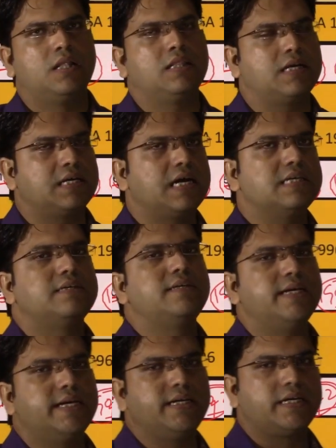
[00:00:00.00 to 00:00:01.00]
that has a
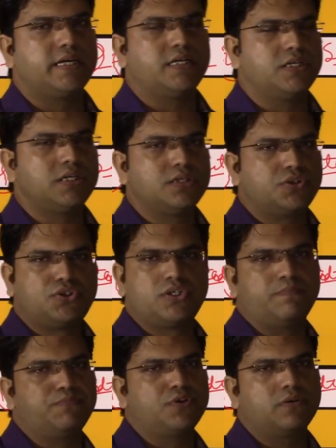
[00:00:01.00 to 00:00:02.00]
dedicated
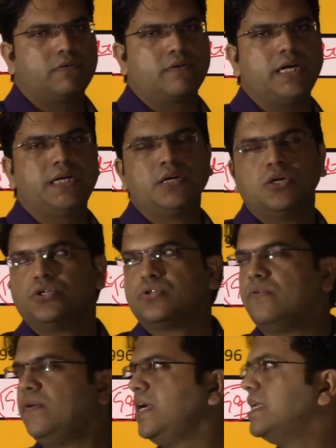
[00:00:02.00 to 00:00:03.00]
chapter, right? So we'll